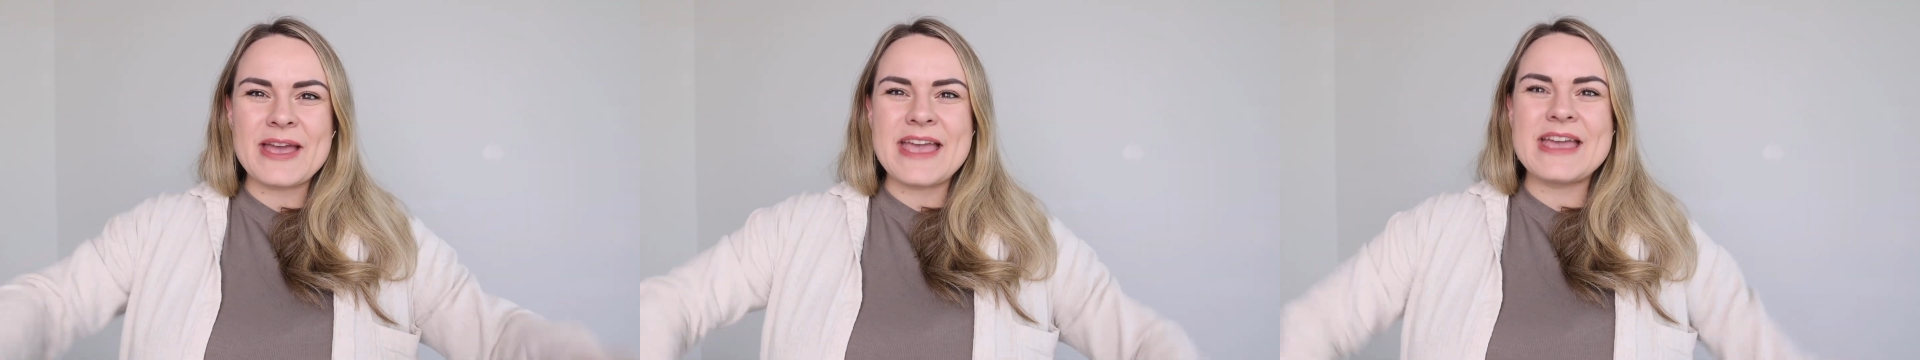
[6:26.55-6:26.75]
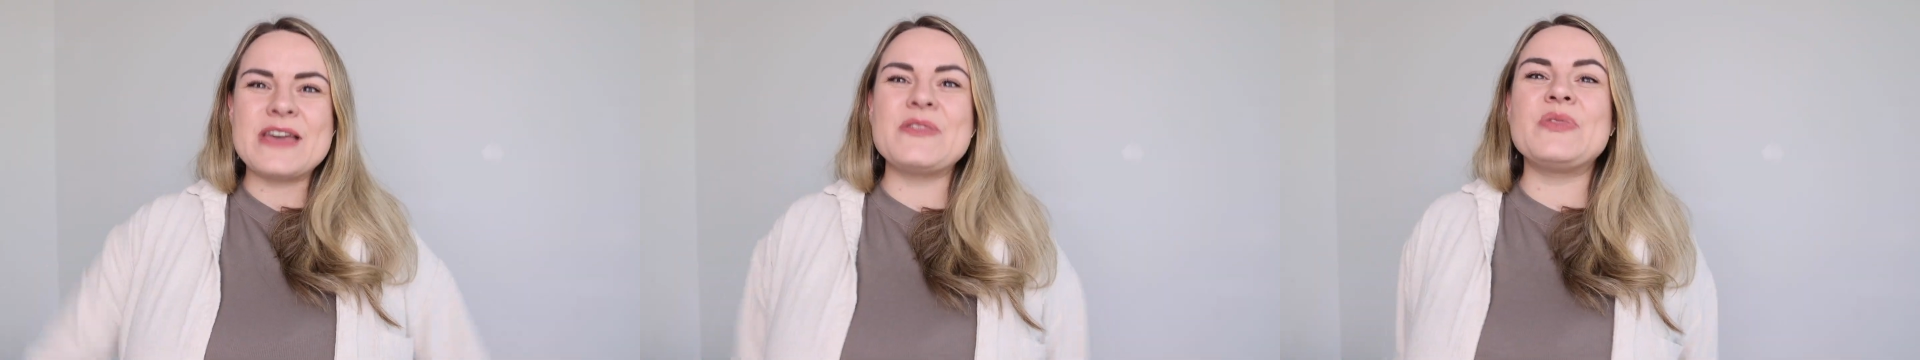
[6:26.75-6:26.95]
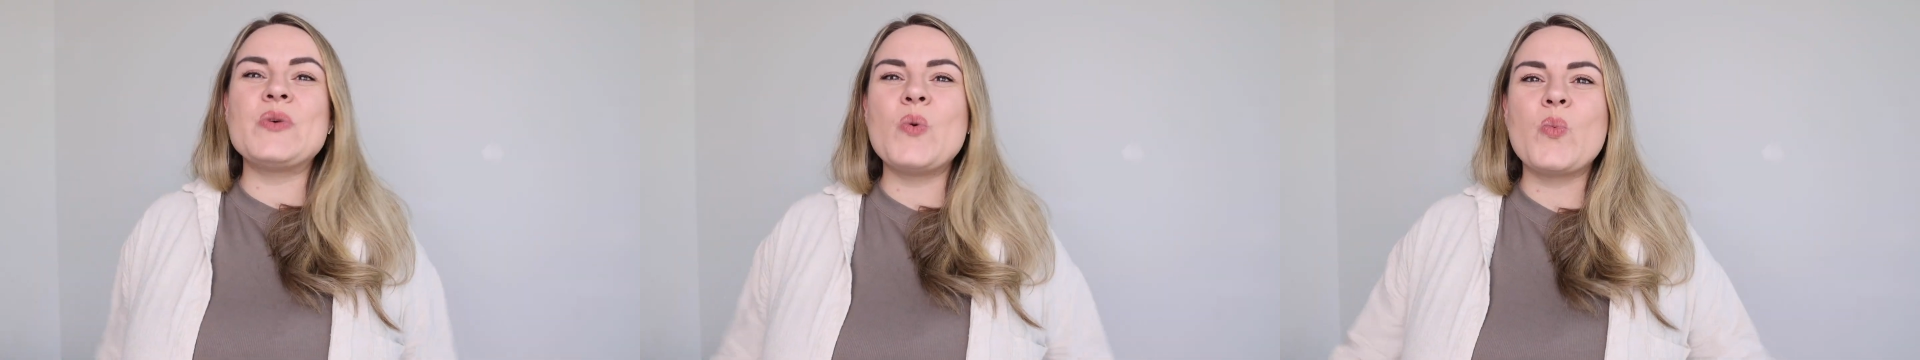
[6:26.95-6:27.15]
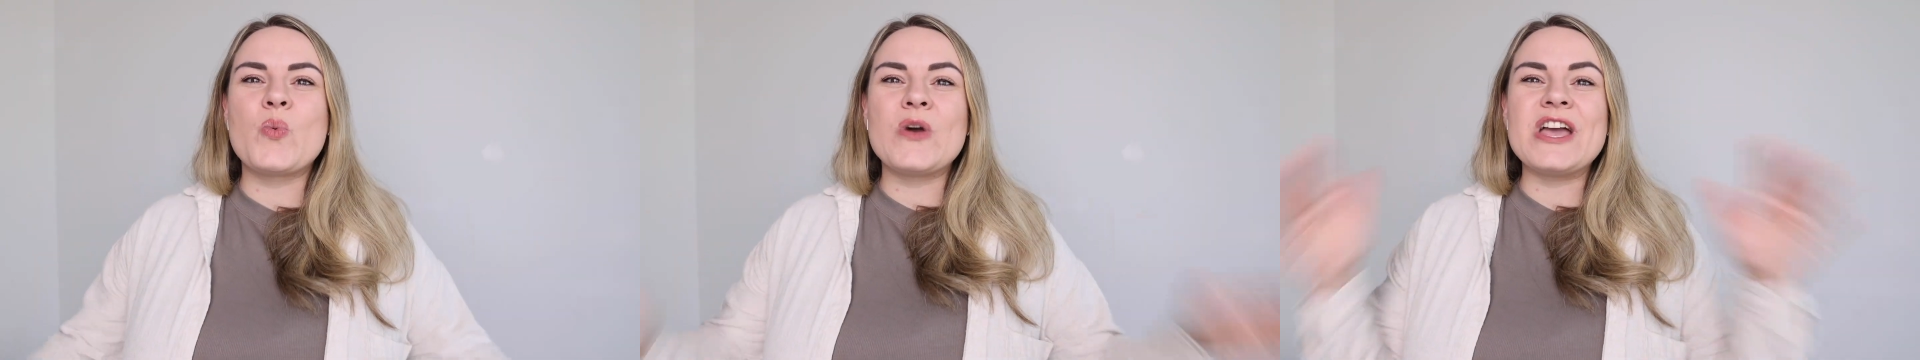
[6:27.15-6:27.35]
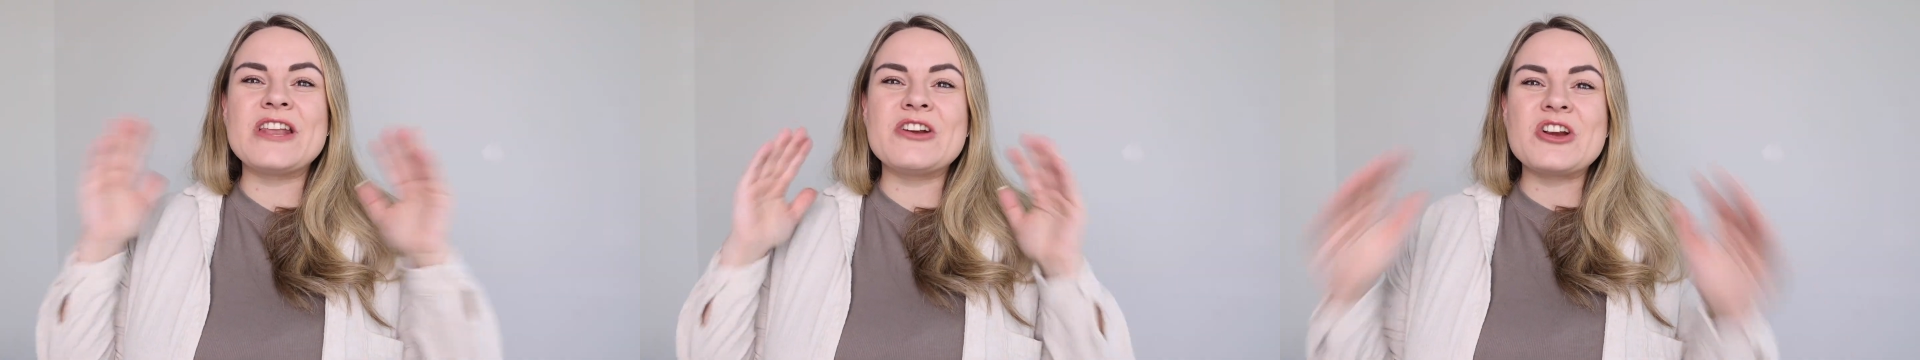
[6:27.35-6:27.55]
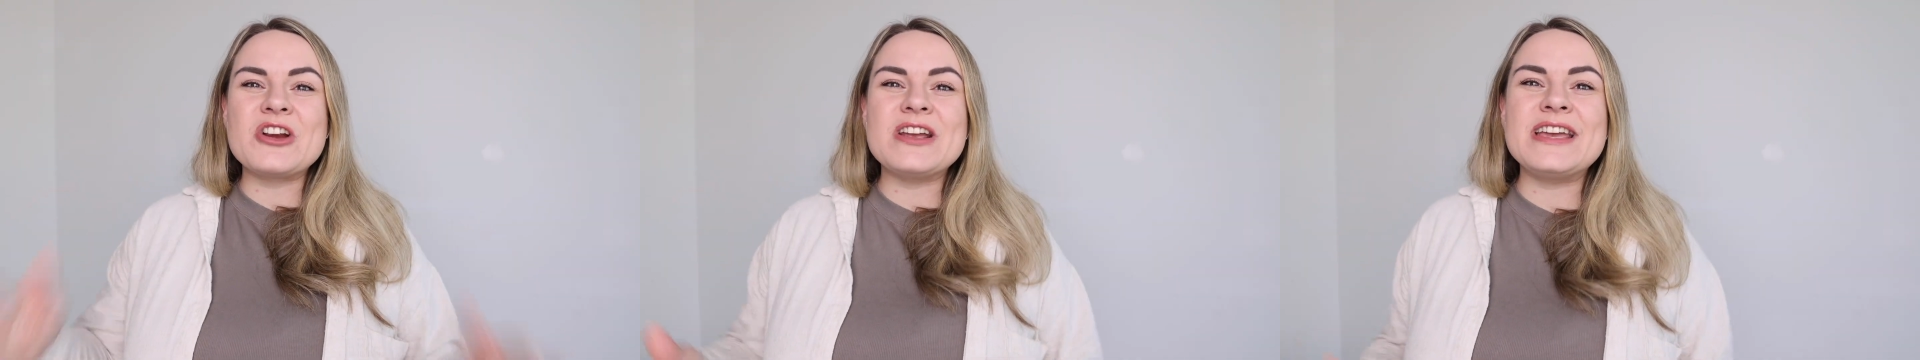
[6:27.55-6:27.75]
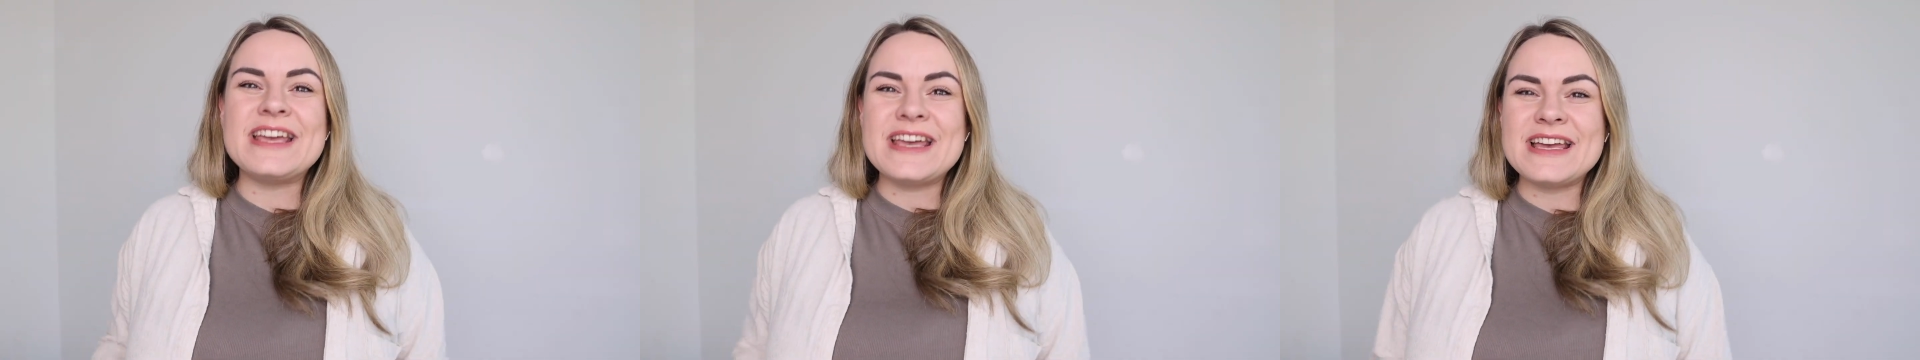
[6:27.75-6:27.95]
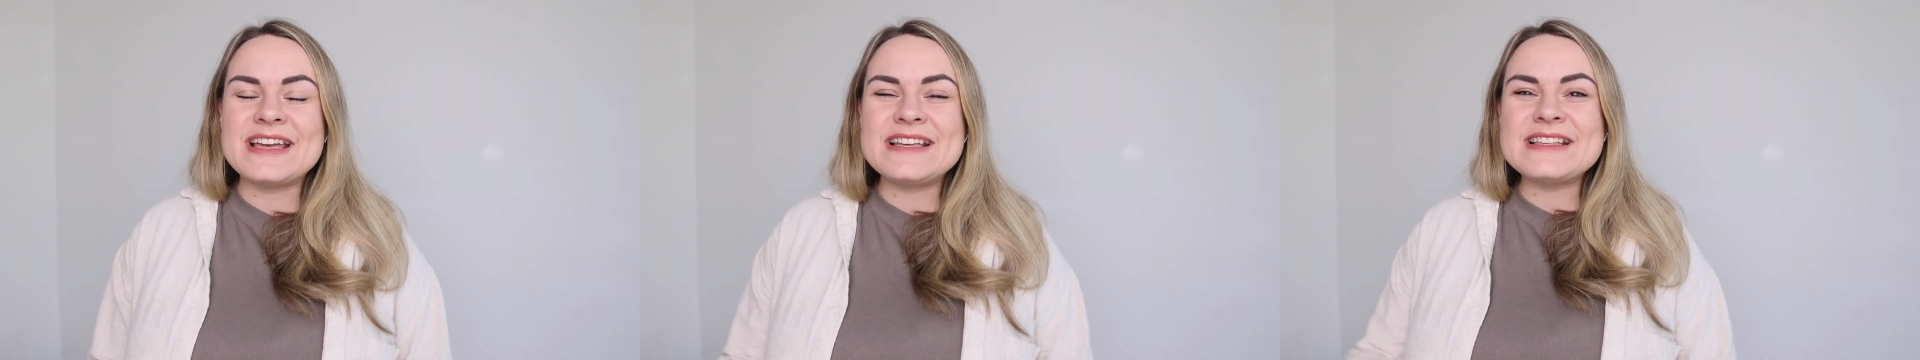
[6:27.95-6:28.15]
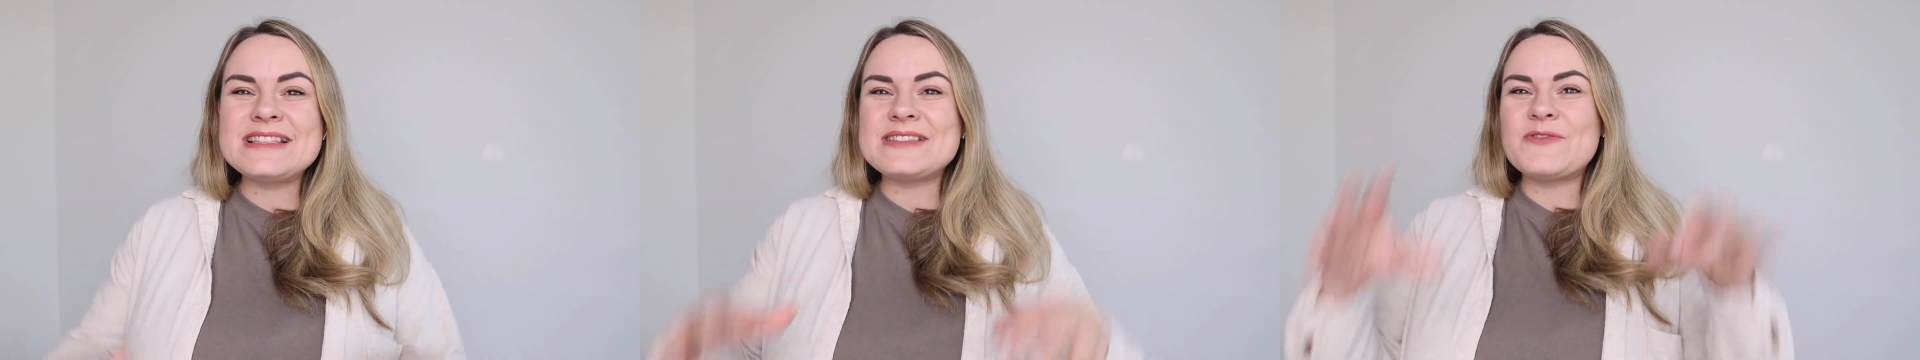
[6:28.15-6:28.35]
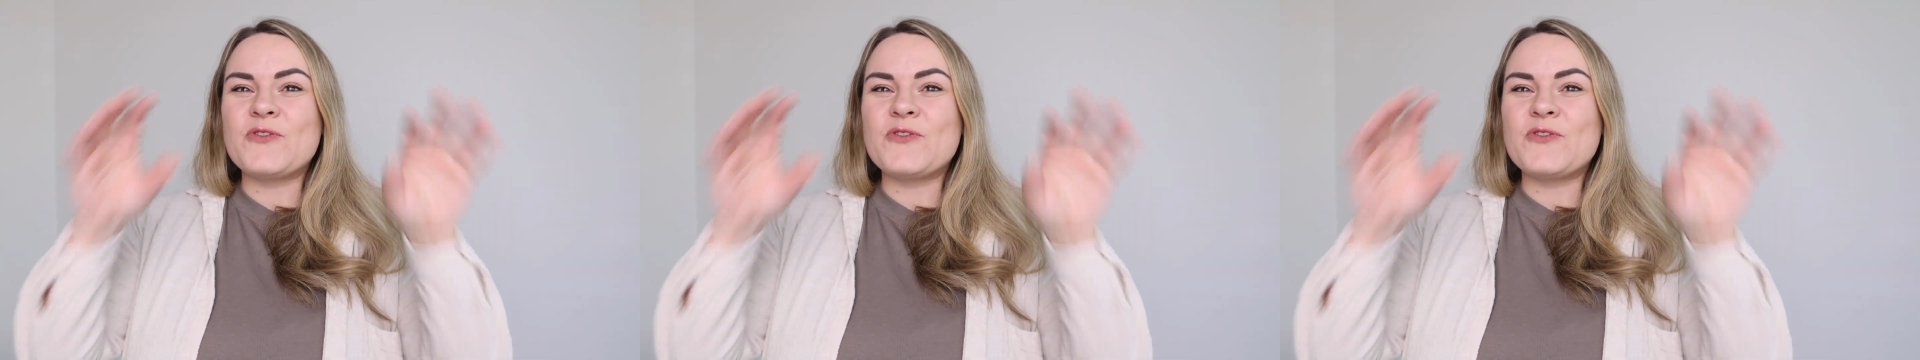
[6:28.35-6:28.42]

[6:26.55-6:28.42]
and the winner is,